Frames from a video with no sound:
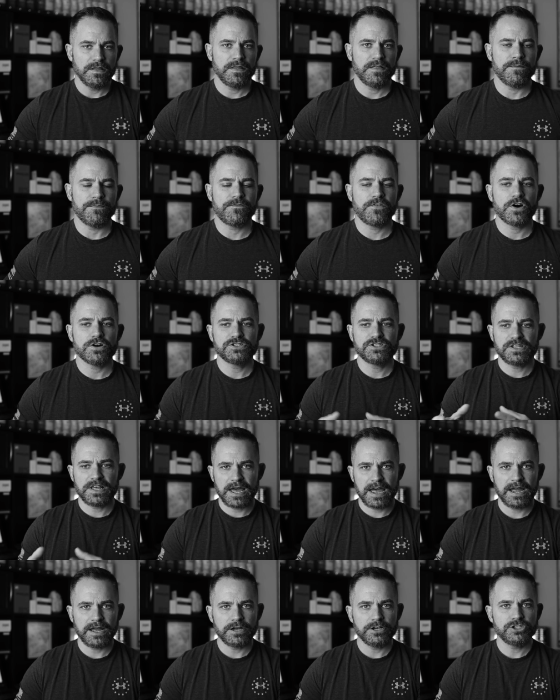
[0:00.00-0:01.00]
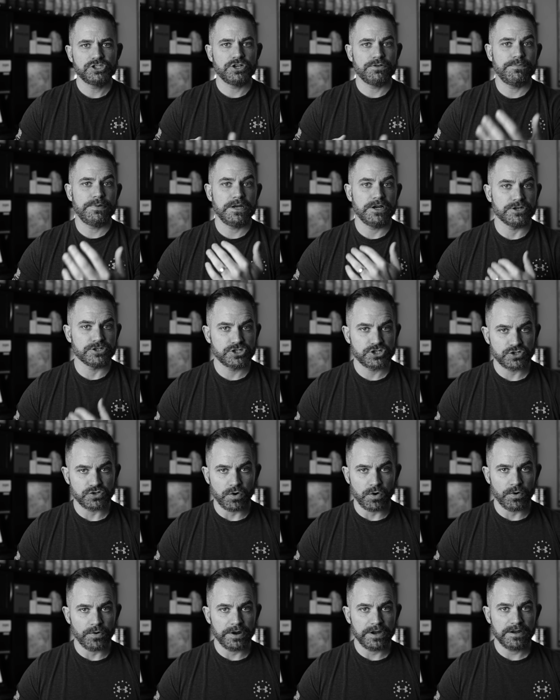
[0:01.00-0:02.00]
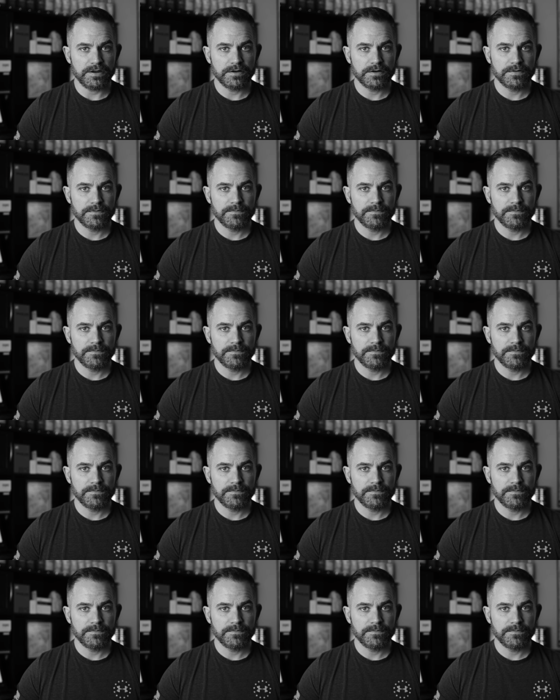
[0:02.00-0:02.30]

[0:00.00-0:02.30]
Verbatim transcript: The first thing should be your story.